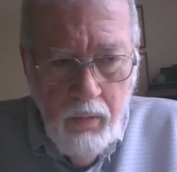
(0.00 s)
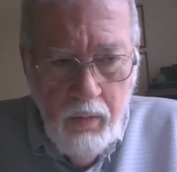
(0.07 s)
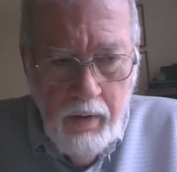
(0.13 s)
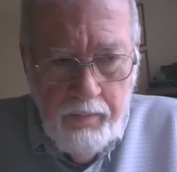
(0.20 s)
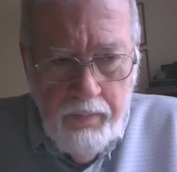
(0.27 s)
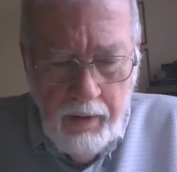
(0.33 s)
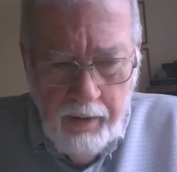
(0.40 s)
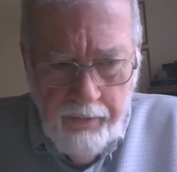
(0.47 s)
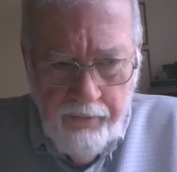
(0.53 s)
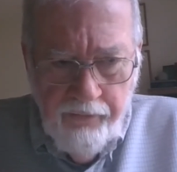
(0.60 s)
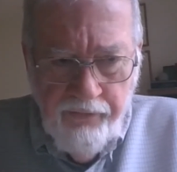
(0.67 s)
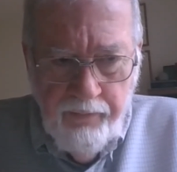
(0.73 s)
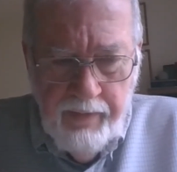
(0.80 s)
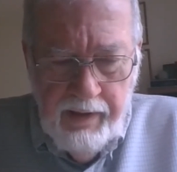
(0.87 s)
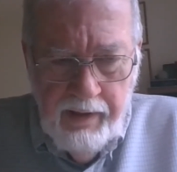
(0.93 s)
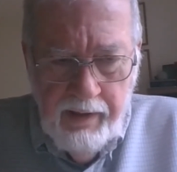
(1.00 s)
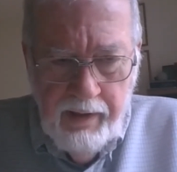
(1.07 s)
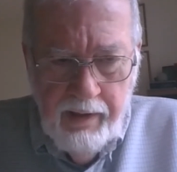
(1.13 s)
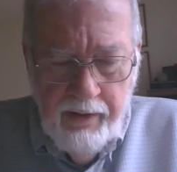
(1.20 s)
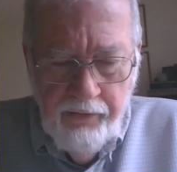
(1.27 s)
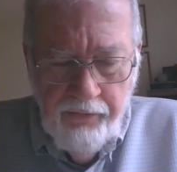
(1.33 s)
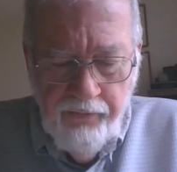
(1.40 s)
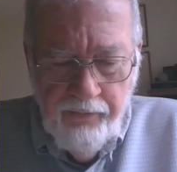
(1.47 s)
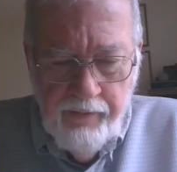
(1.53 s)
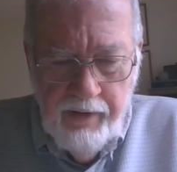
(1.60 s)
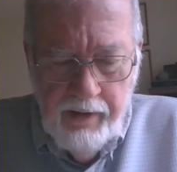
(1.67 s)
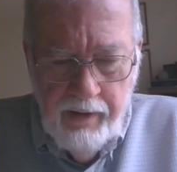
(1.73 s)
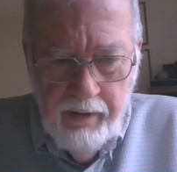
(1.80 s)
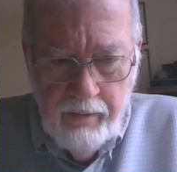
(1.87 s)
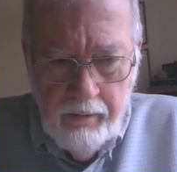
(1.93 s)
what bothers me is
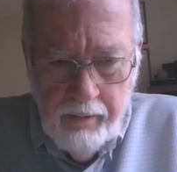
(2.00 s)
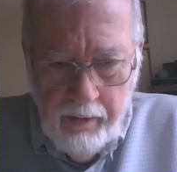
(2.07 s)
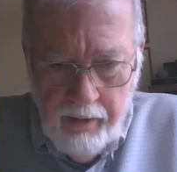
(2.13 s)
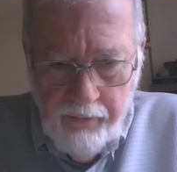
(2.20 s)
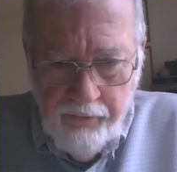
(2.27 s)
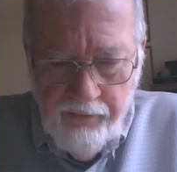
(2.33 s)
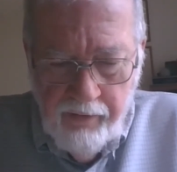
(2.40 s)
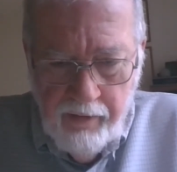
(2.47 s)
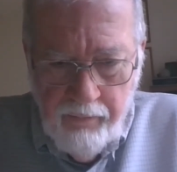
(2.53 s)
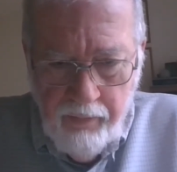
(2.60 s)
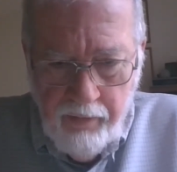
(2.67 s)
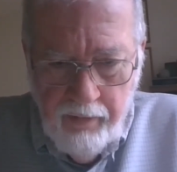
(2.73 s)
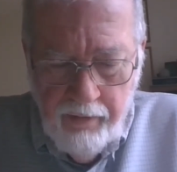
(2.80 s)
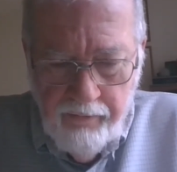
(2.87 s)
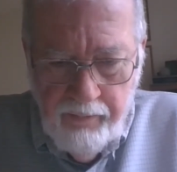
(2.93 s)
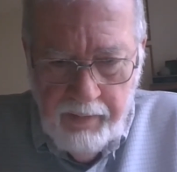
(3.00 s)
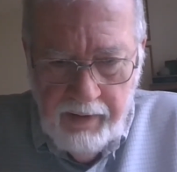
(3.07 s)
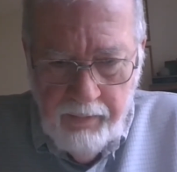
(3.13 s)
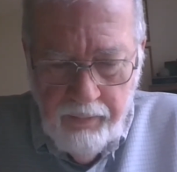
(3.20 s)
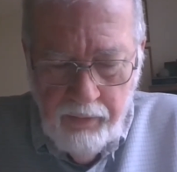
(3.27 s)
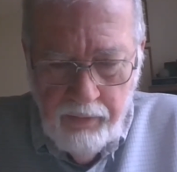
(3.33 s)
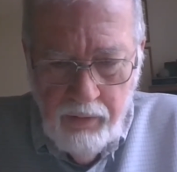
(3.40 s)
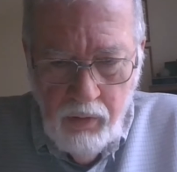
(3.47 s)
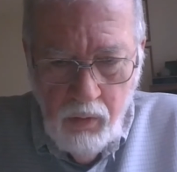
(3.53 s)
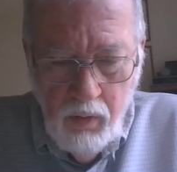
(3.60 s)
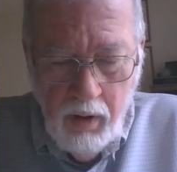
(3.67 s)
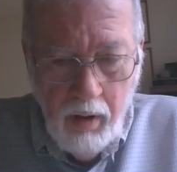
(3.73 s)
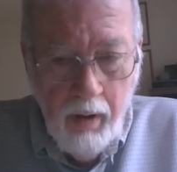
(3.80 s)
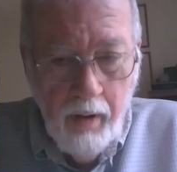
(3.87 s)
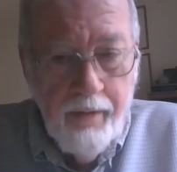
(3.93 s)
the large number of people
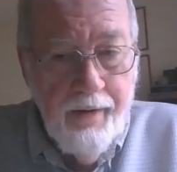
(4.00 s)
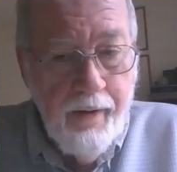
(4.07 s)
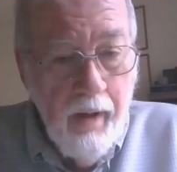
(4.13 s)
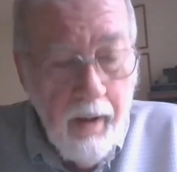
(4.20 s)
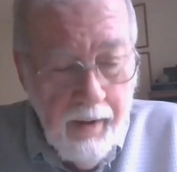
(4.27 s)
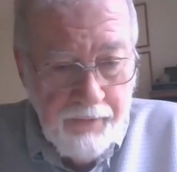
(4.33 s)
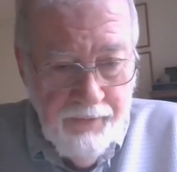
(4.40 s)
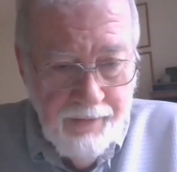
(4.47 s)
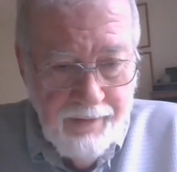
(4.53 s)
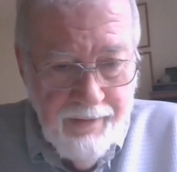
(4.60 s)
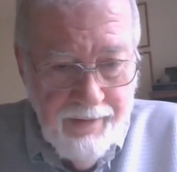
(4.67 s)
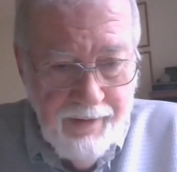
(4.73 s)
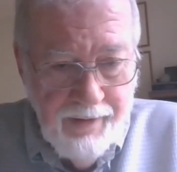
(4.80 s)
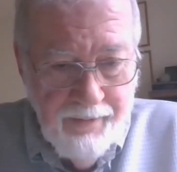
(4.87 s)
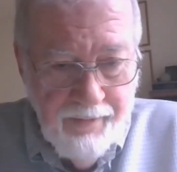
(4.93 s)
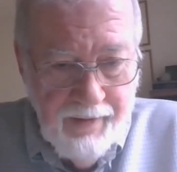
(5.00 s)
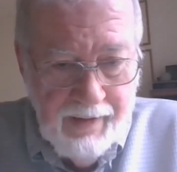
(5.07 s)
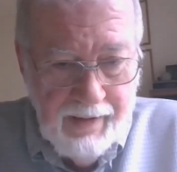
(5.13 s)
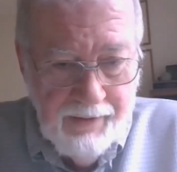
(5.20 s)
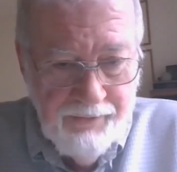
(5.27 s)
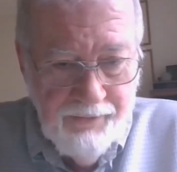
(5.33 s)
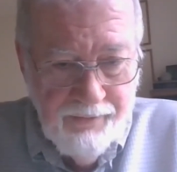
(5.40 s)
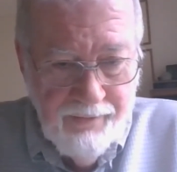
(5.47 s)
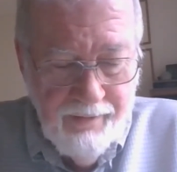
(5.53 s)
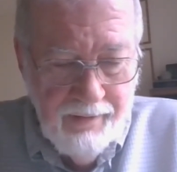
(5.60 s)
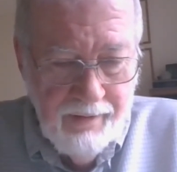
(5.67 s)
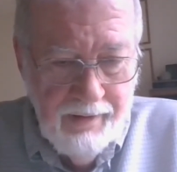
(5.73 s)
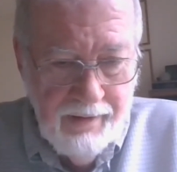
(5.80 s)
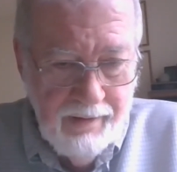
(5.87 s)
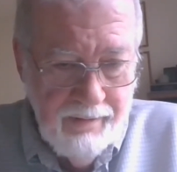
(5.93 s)
who are not in that,
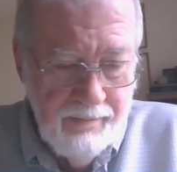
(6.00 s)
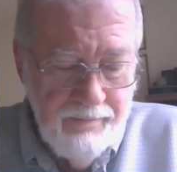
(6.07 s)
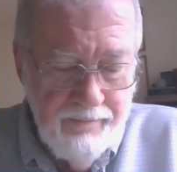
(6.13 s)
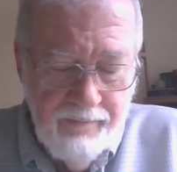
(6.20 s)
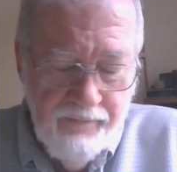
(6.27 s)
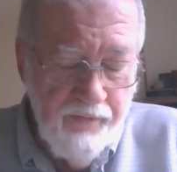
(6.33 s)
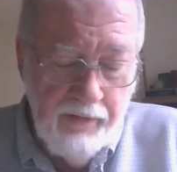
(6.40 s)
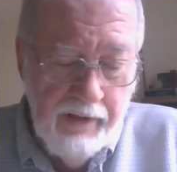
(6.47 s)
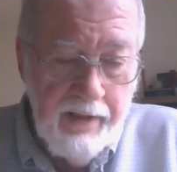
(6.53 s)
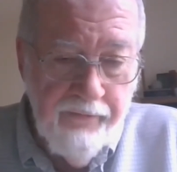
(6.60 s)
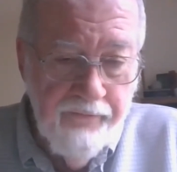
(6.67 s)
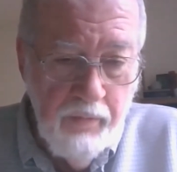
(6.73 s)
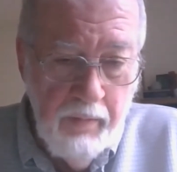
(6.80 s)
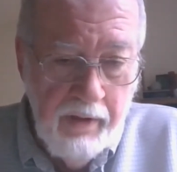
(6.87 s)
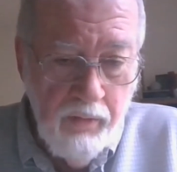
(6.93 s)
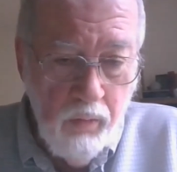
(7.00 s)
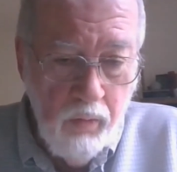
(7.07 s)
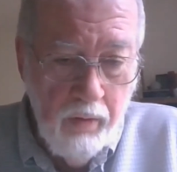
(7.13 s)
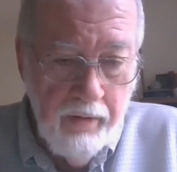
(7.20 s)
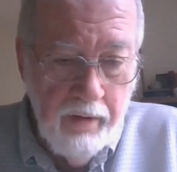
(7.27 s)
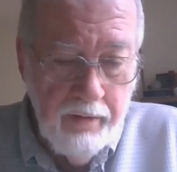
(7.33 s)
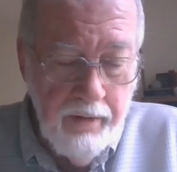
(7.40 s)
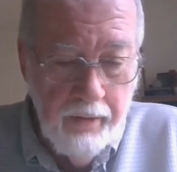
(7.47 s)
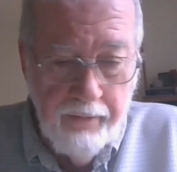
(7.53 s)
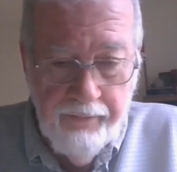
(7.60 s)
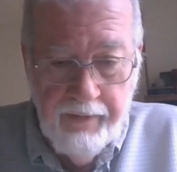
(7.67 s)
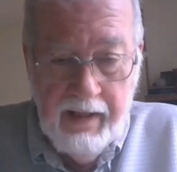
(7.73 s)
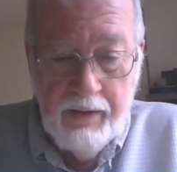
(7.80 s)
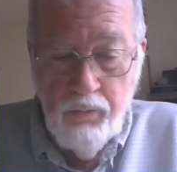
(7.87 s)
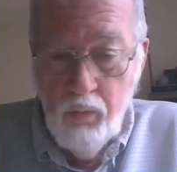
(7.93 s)
for lack of a better word, I'll
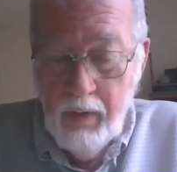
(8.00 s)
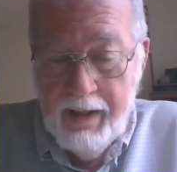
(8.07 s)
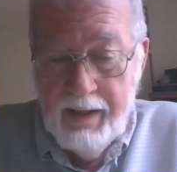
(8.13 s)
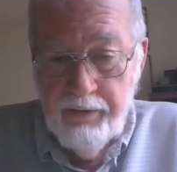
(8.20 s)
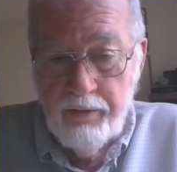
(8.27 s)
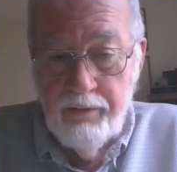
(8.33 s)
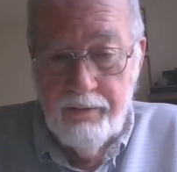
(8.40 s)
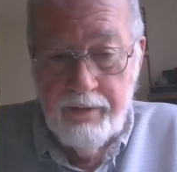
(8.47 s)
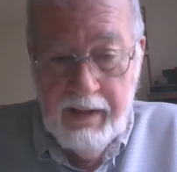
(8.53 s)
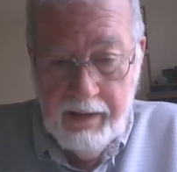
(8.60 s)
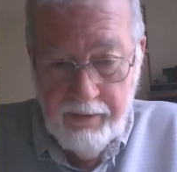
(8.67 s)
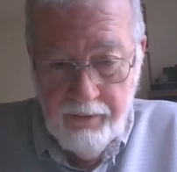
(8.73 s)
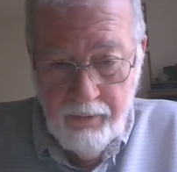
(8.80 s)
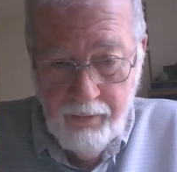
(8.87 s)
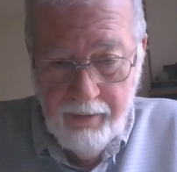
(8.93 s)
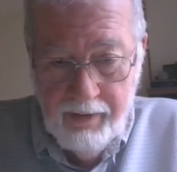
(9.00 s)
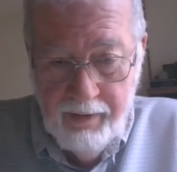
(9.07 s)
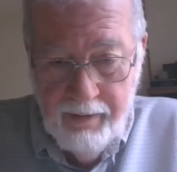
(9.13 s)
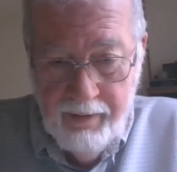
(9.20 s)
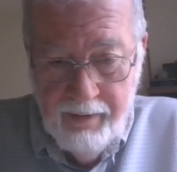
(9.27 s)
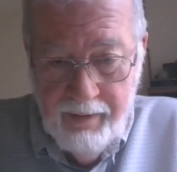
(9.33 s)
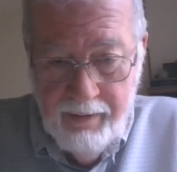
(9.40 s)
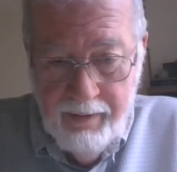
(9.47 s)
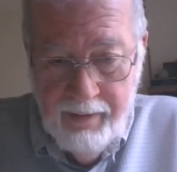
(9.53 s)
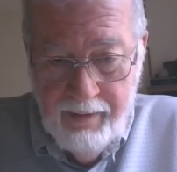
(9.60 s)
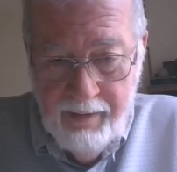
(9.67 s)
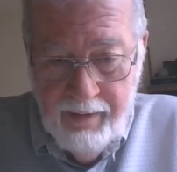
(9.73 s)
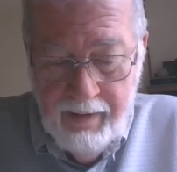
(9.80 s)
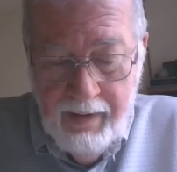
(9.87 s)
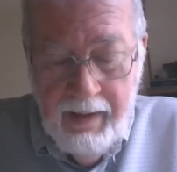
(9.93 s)
call it that radical category.
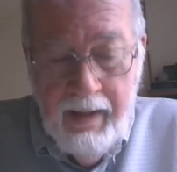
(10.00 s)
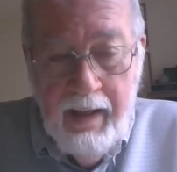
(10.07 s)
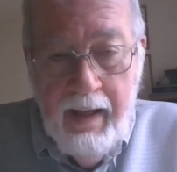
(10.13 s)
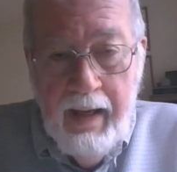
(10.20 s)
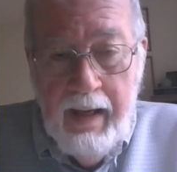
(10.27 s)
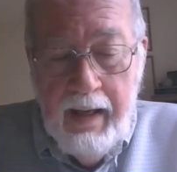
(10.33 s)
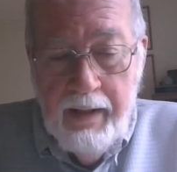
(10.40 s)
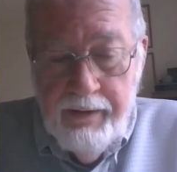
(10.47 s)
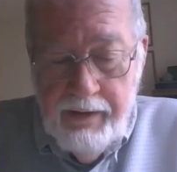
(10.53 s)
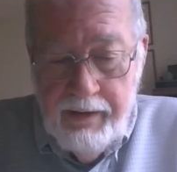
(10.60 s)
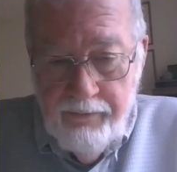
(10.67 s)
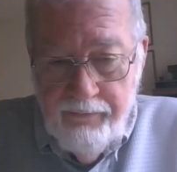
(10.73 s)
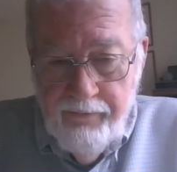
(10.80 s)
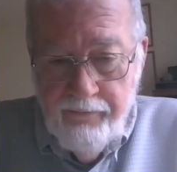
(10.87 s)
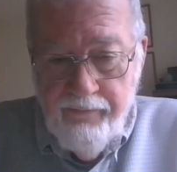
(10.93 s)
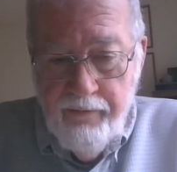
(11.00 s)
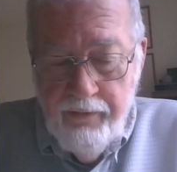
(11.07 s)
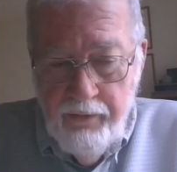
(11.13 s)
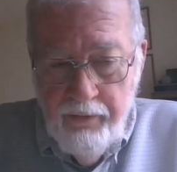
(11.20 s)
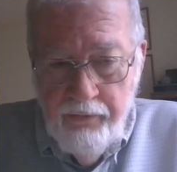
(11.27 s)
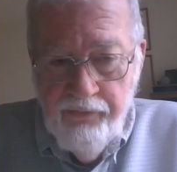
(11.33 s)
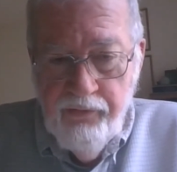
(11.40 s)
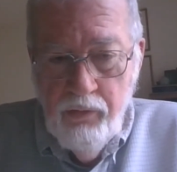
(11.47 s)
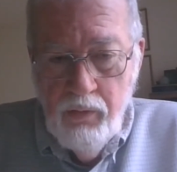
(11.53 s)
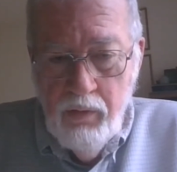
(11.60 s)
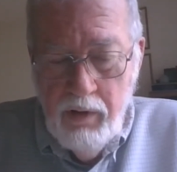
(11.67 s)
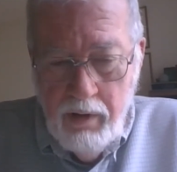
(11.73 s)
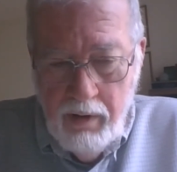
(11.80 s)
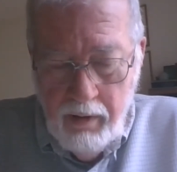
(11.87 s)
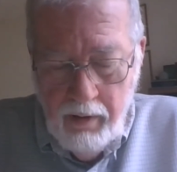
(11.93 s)
And even for those
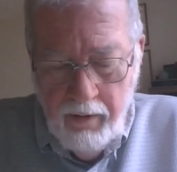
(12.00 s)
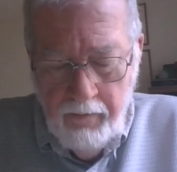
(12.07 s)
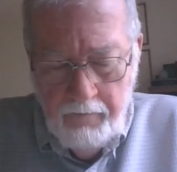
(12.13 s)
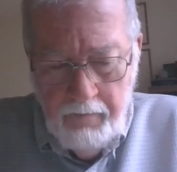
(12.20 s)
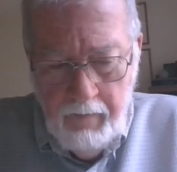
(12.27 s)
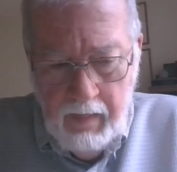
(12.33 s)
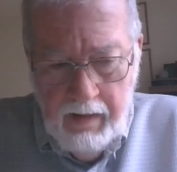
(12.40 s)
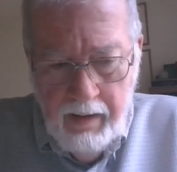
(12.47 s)
who are,